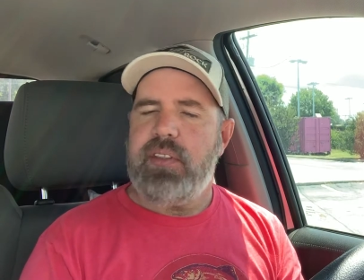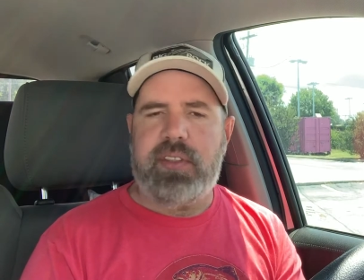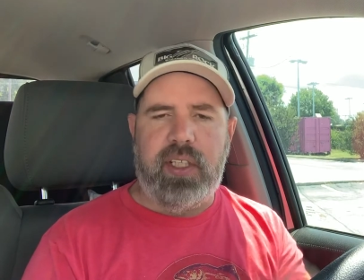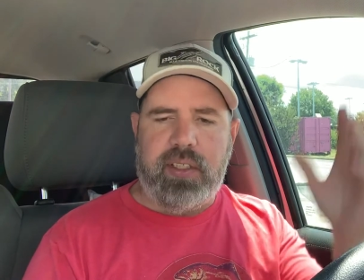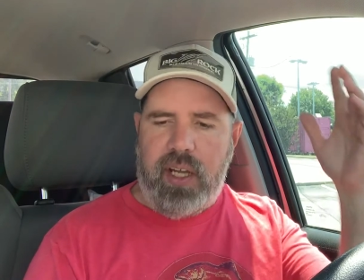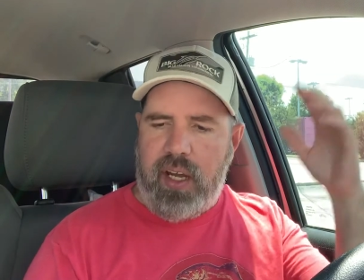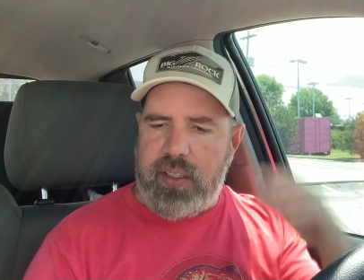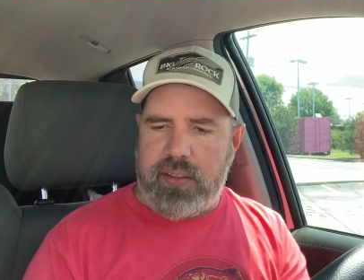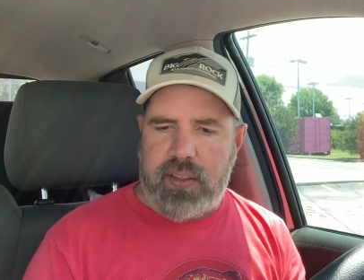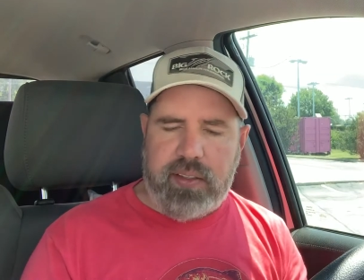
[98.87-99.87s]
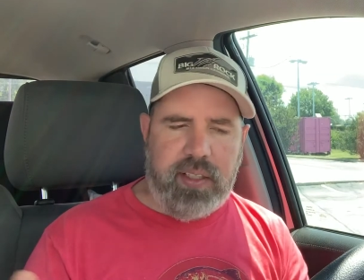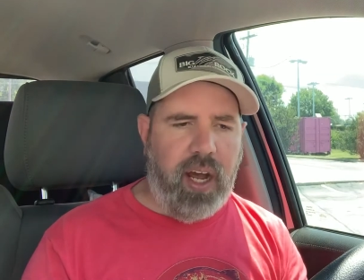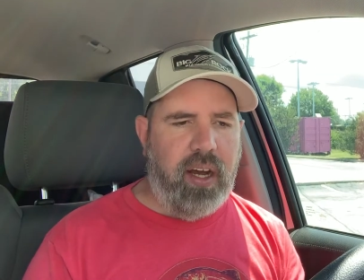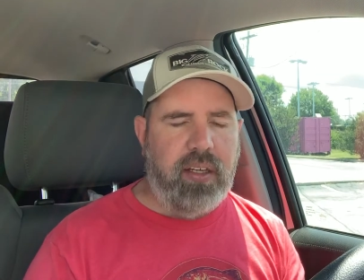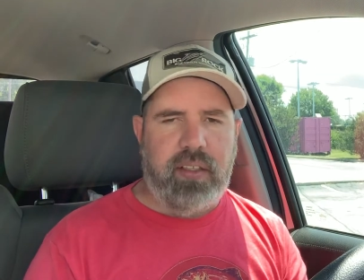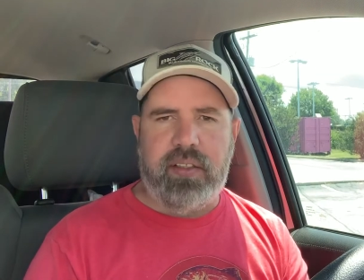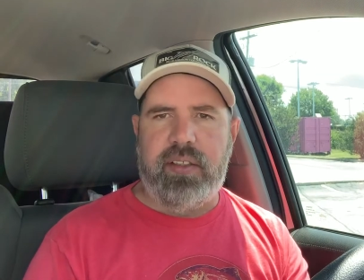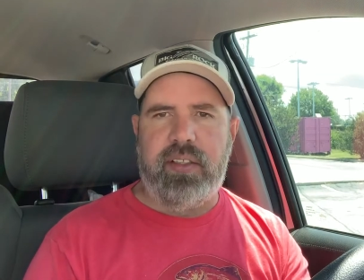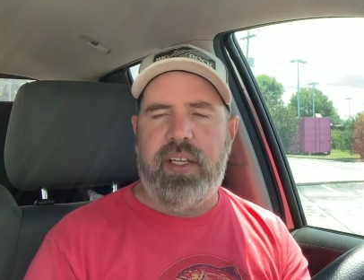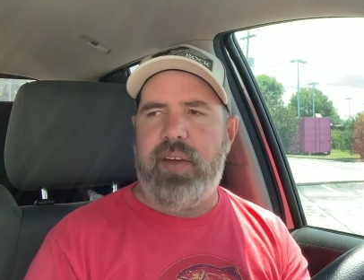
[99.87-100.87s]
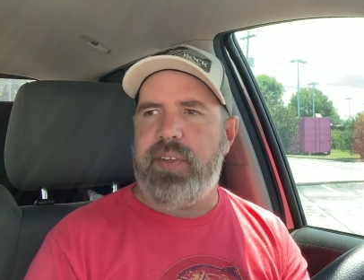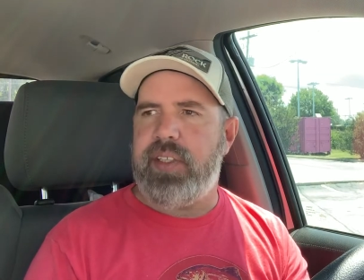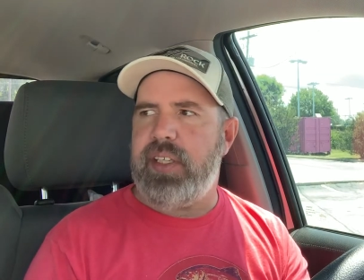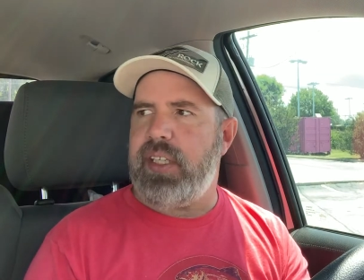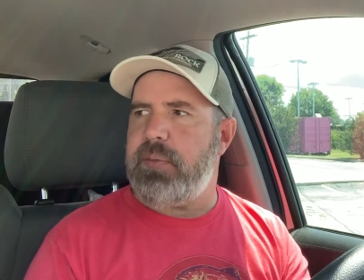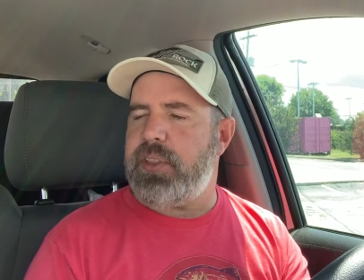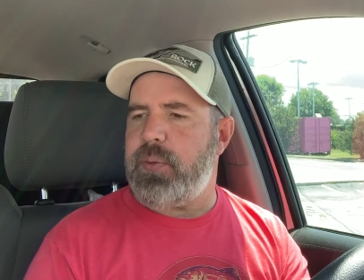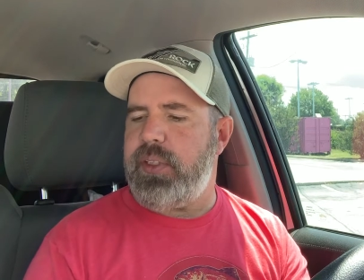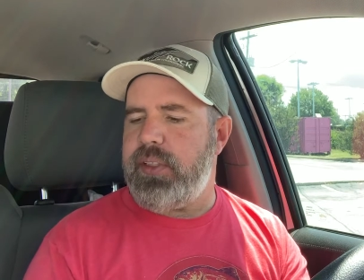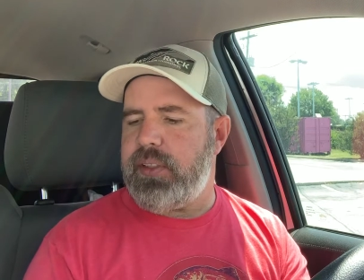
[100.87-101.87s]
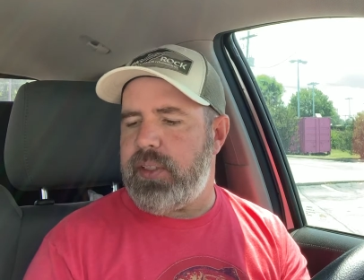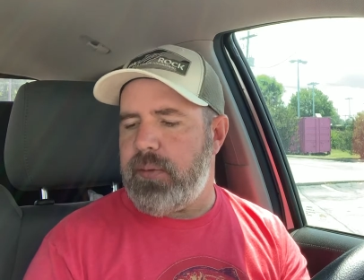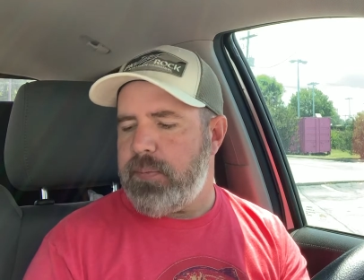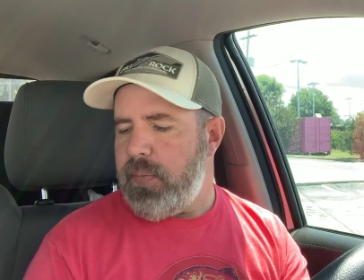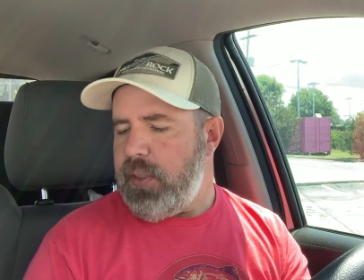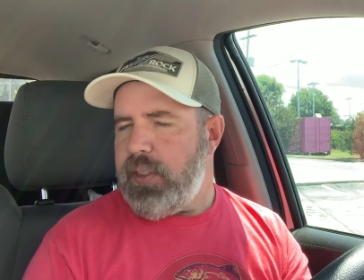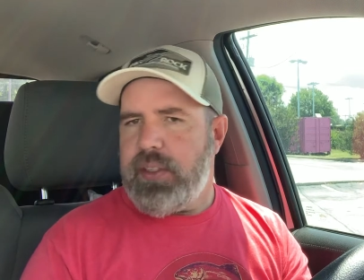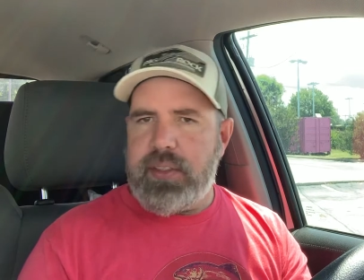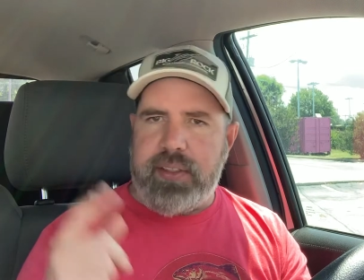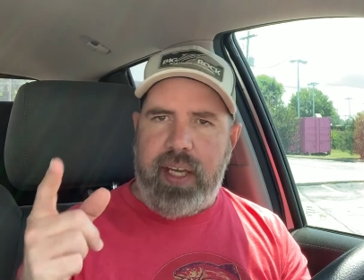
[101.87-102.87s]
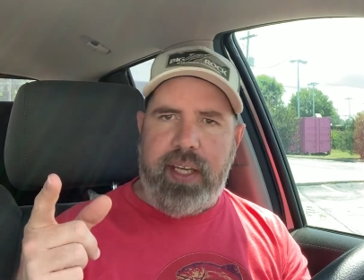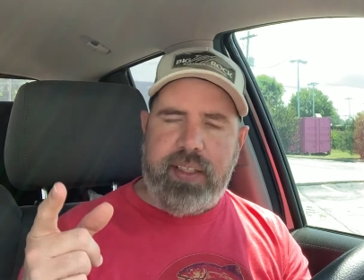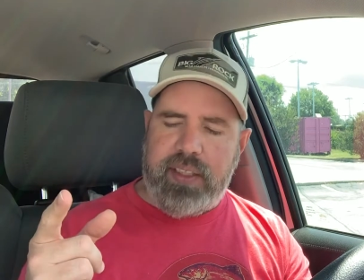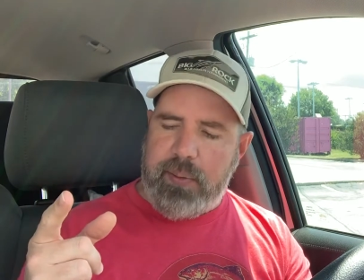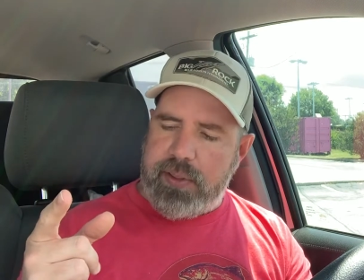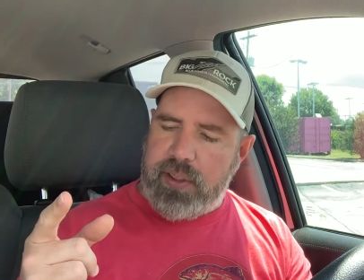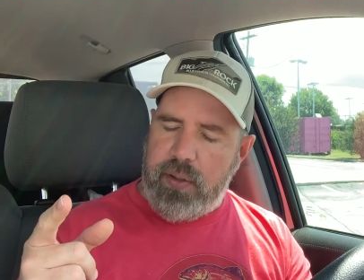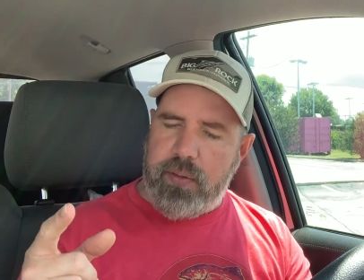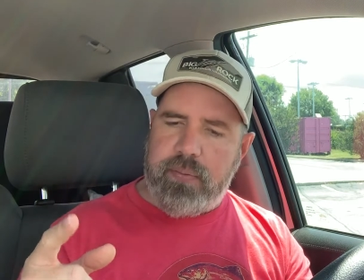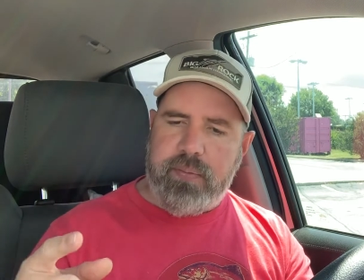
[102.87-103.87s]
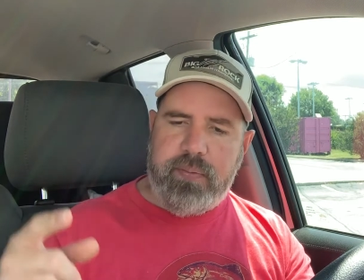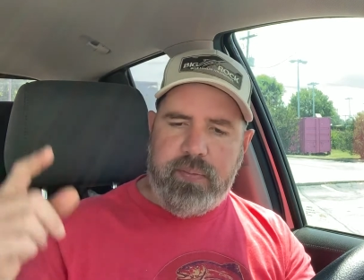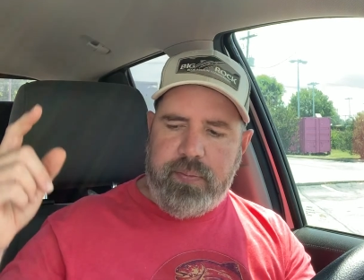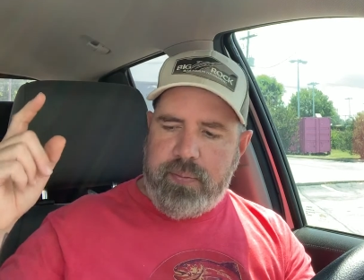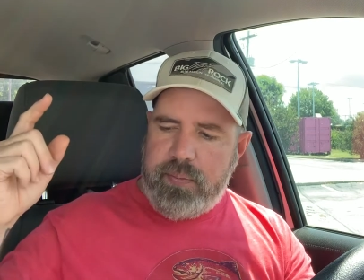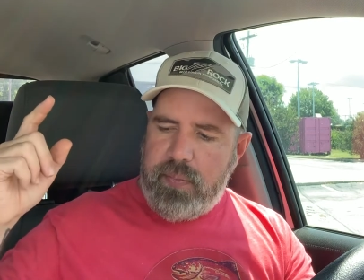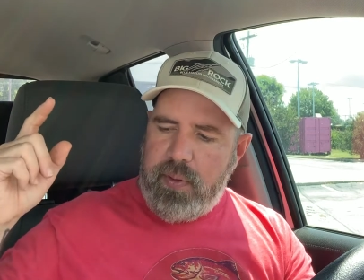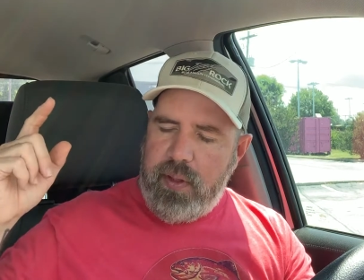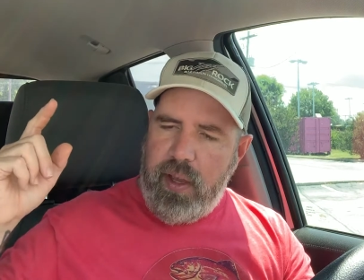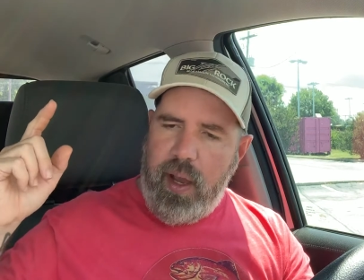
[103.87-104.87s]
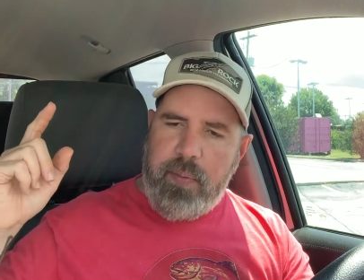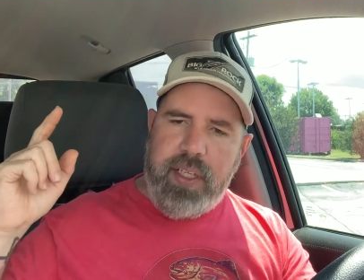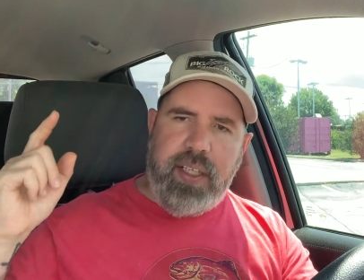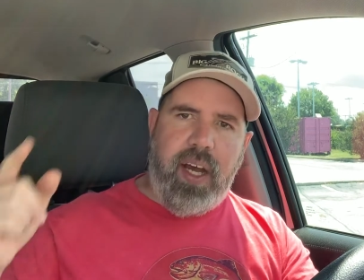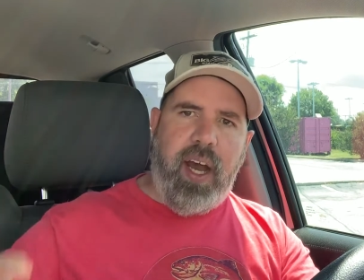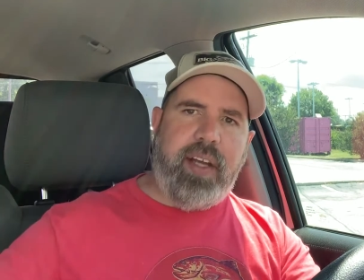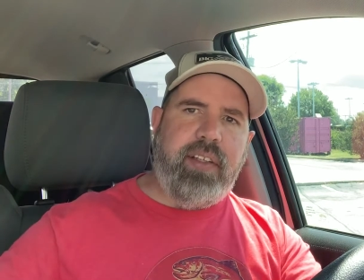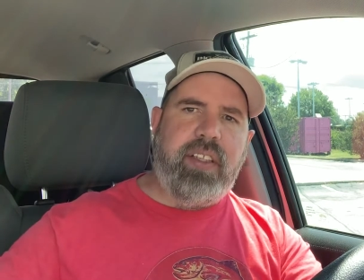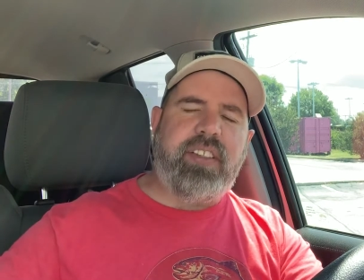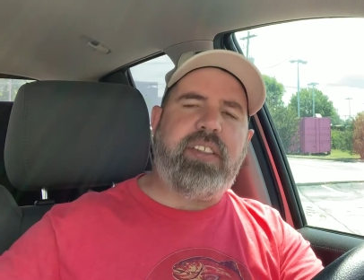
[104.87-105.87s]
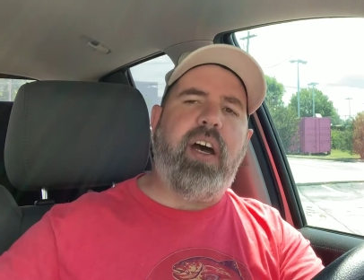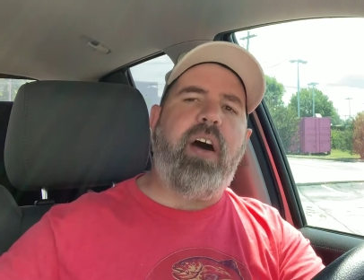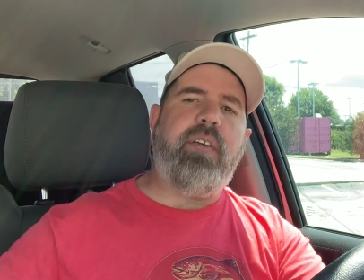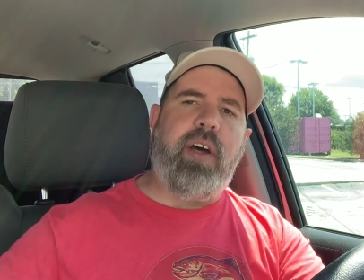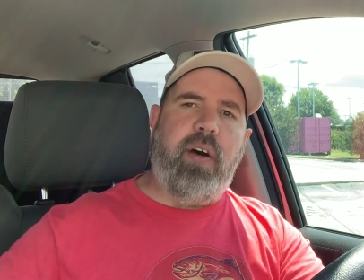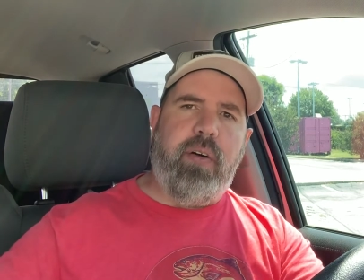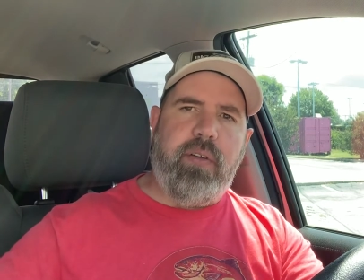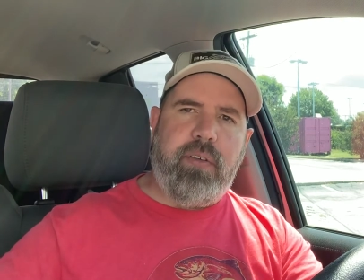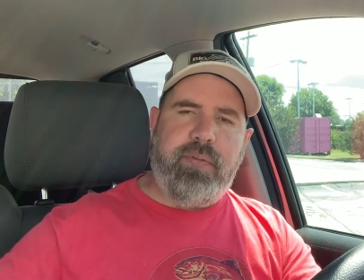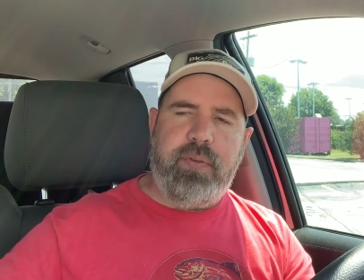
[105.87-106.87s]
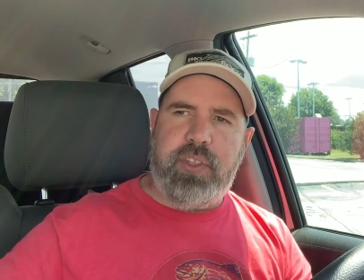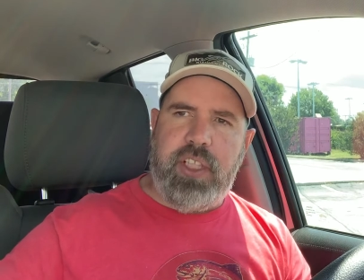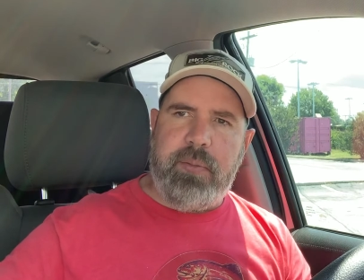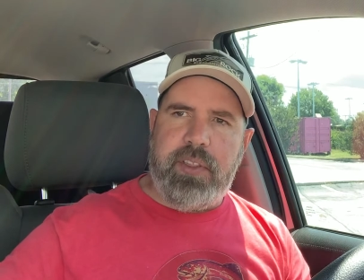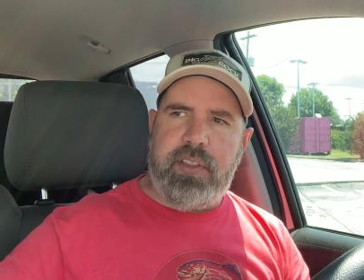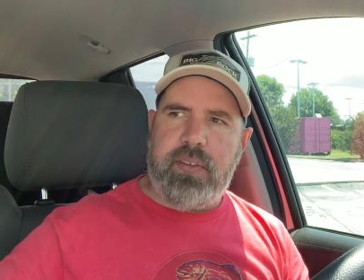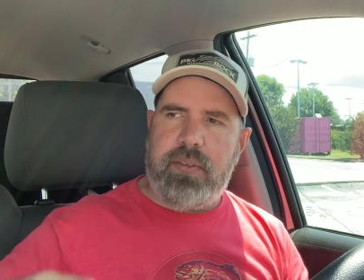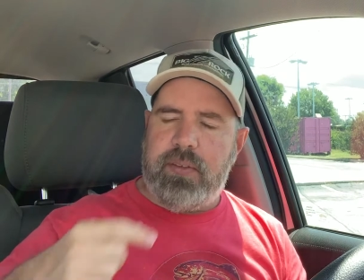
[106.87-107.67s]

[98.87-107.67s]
$10 to a dollar and everything in between. So today's episode, I'm gonna eat a hot, a slaw dog from Jimmy's,